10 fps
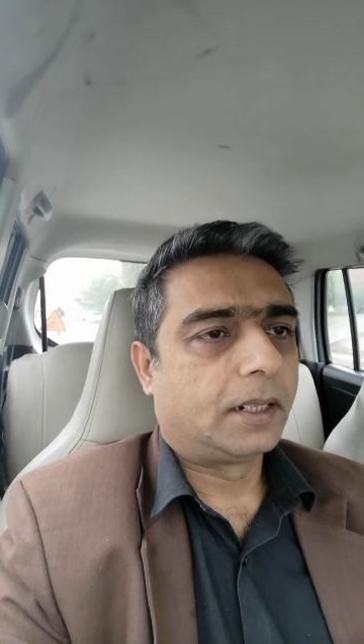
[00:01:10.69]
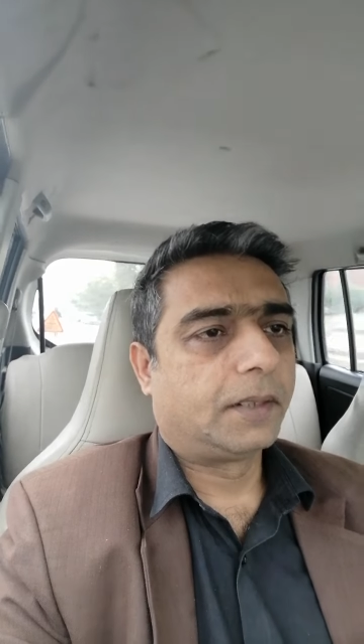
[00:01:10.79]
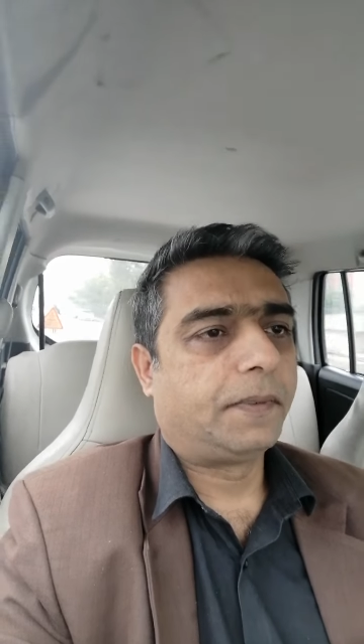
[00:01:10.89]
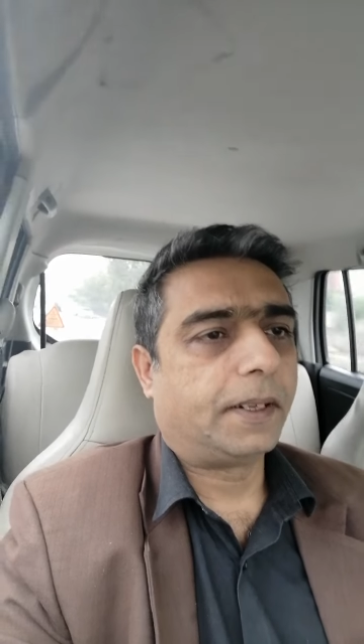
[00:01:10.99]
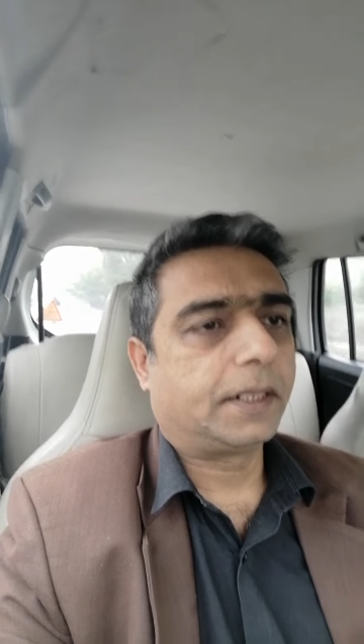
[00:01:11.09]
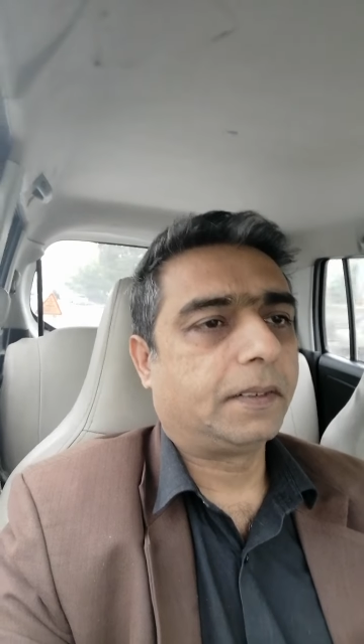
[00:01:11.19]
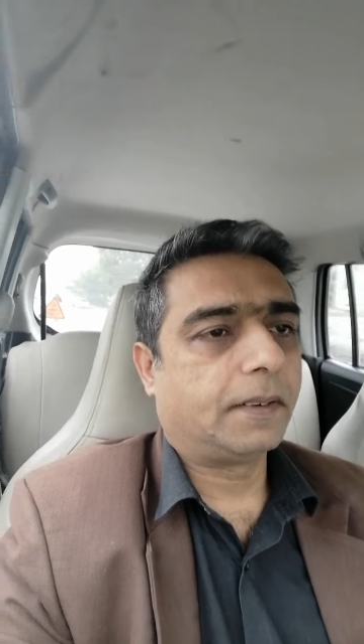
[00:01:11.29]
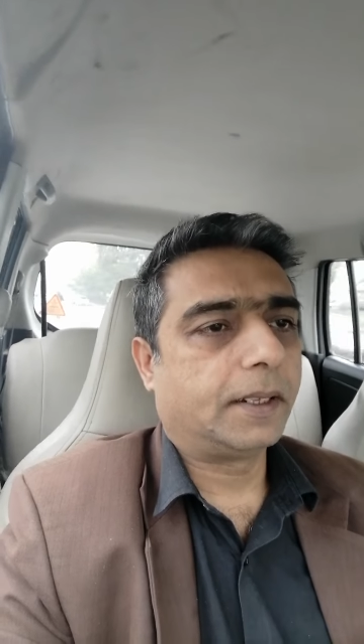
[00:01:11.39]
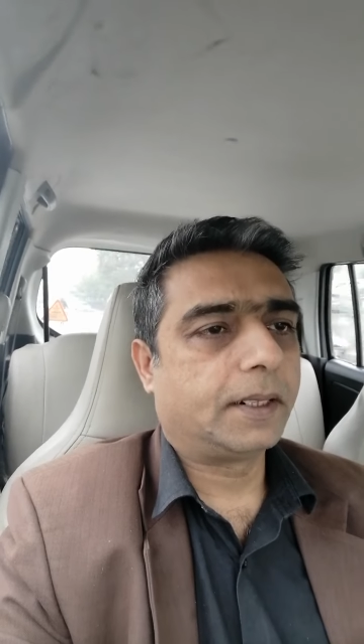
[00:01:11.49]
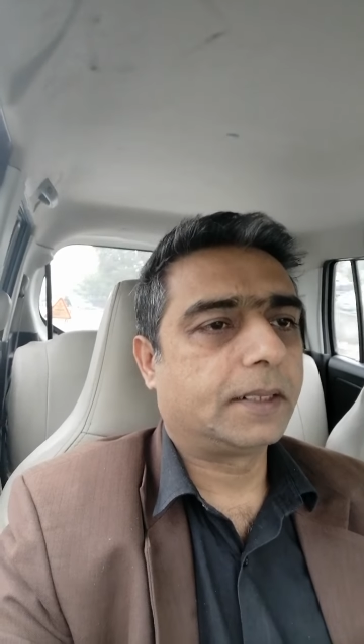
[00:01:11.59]
Refractive
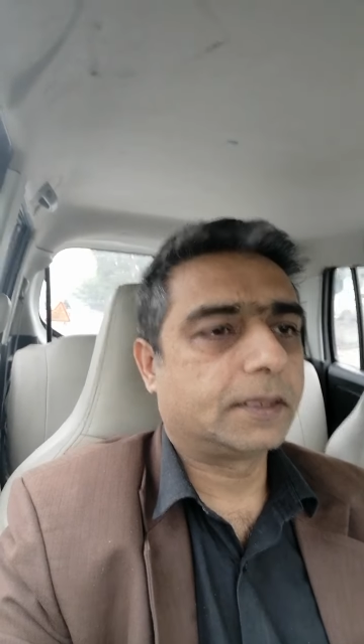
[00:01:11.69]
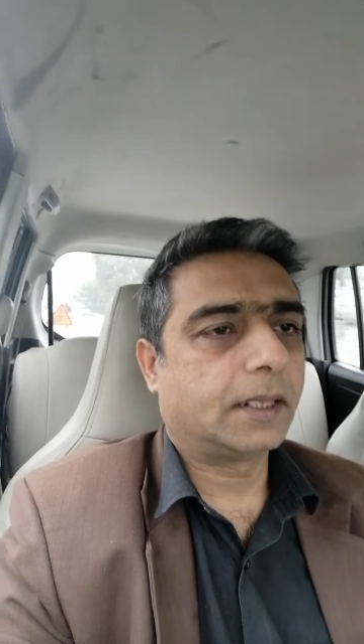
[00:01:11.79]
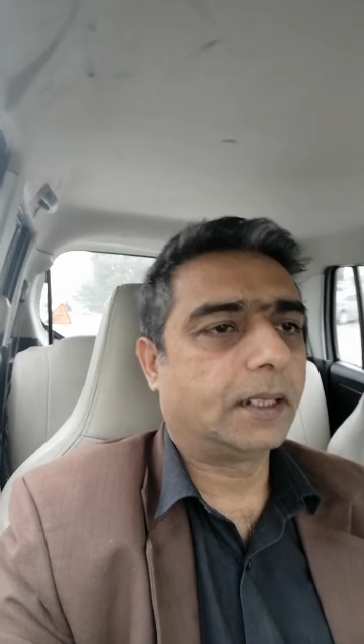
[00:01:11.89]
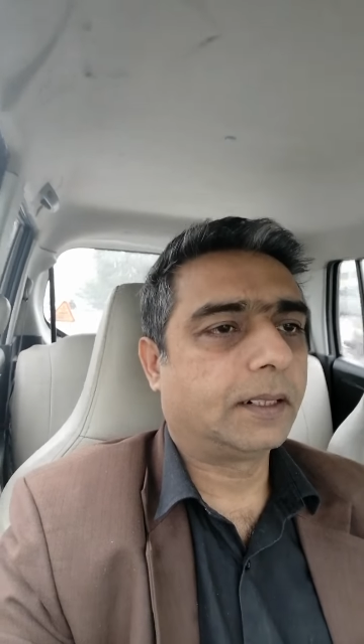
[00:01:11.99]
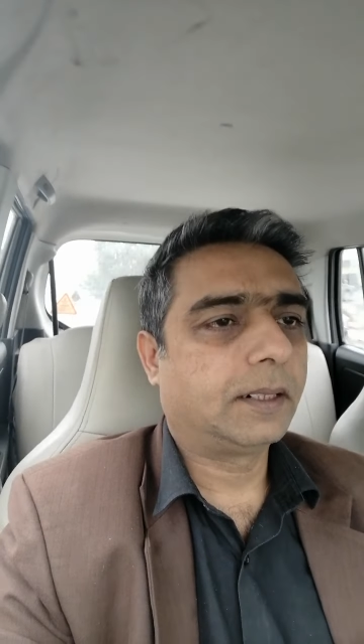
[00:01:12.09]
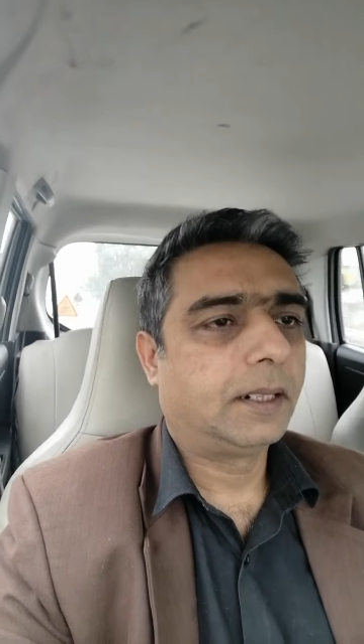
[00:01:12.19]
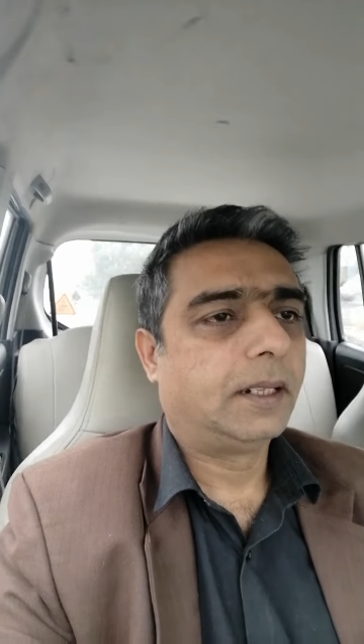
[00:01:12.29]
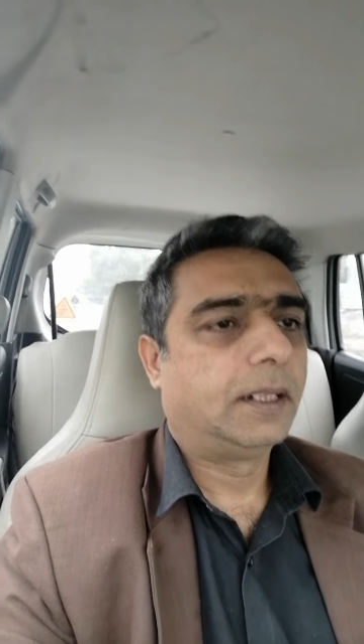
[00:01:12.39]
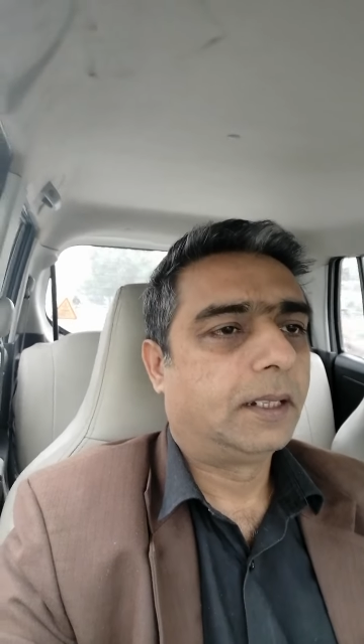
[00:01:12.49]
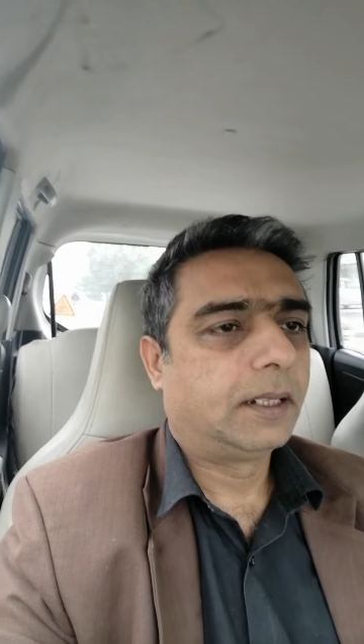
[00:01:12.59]
errors are
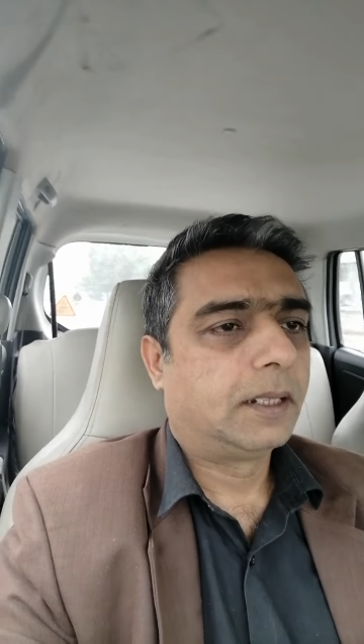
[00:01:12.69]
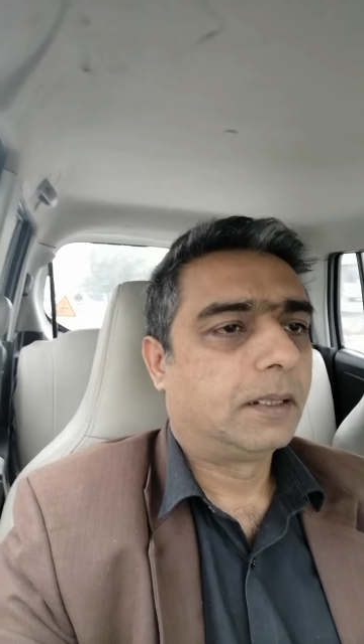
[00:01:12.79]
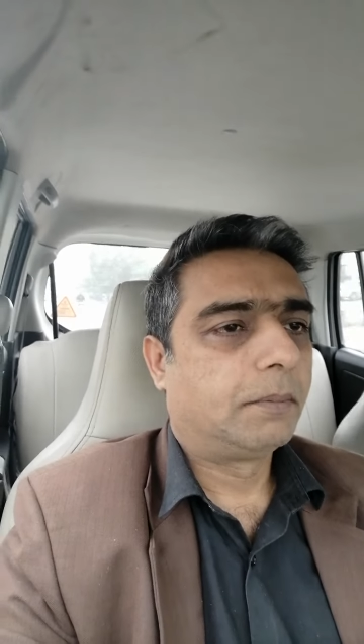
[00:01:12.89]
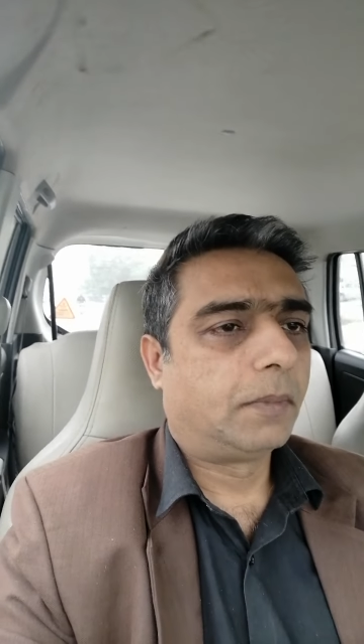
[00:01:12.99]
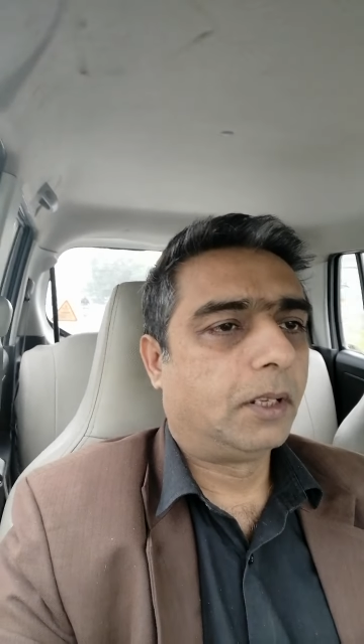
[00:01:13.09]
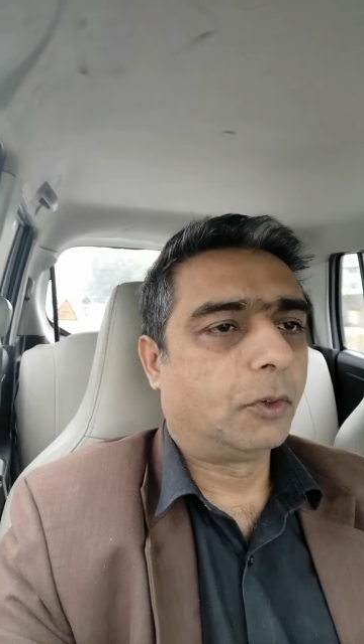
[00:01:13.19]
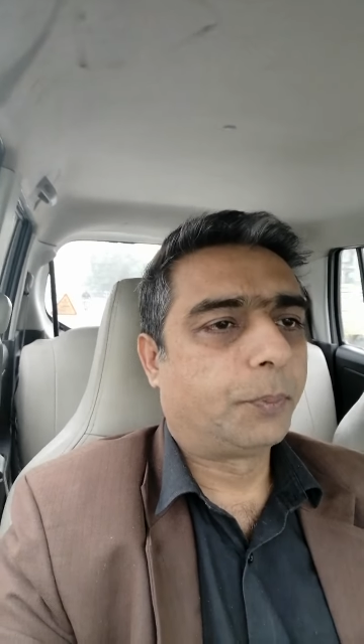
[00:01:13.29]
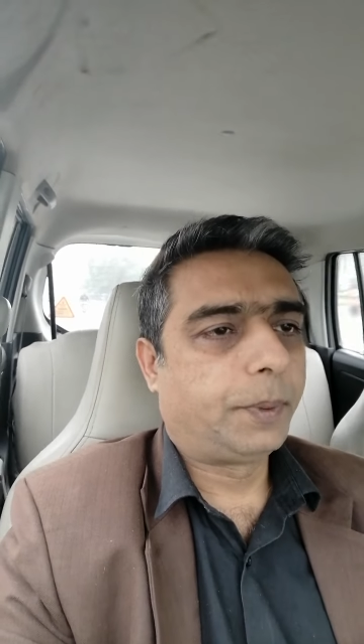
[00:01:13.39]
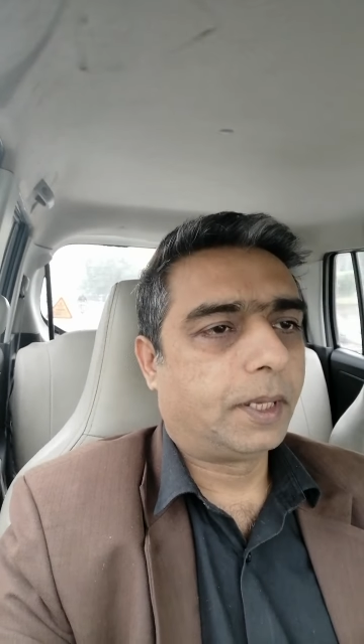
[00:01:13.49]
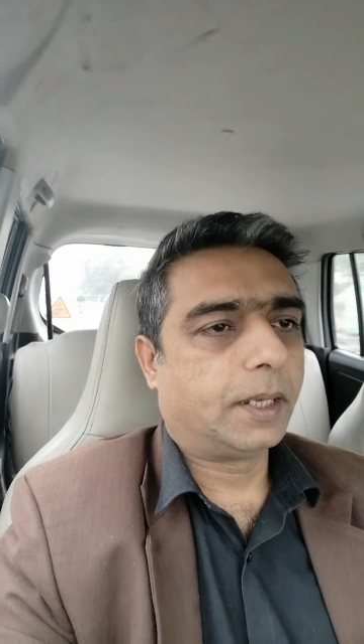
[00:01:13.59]

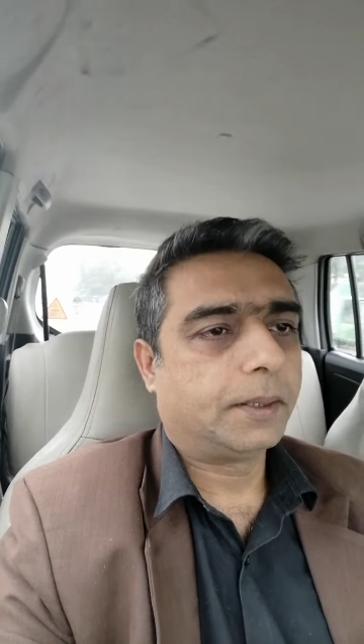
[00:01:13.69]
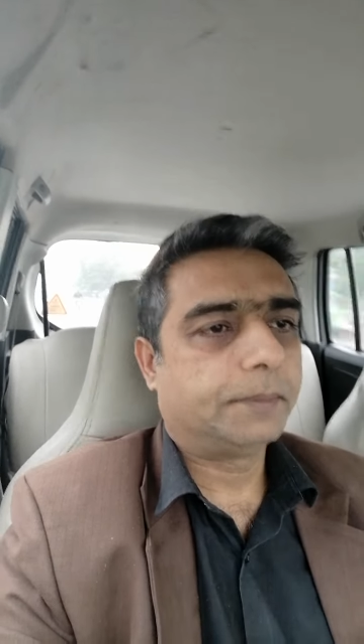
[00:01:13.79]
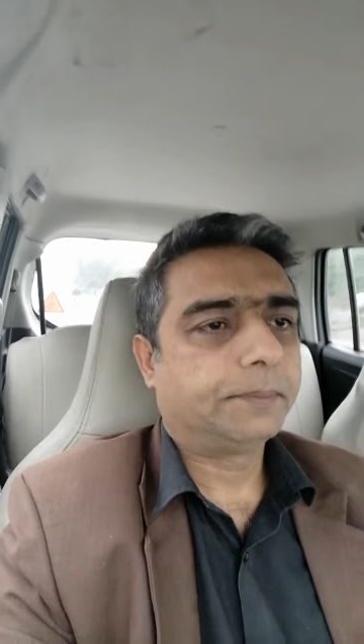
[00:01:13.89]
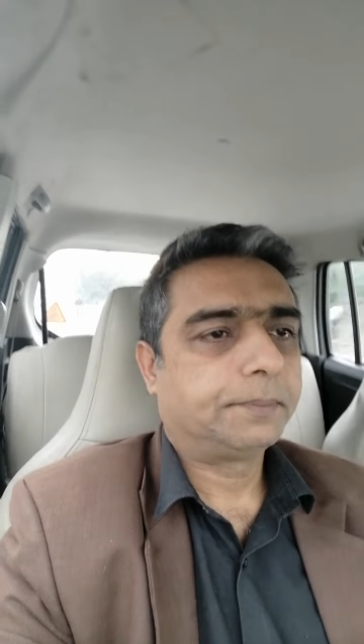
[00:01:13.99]
myopia,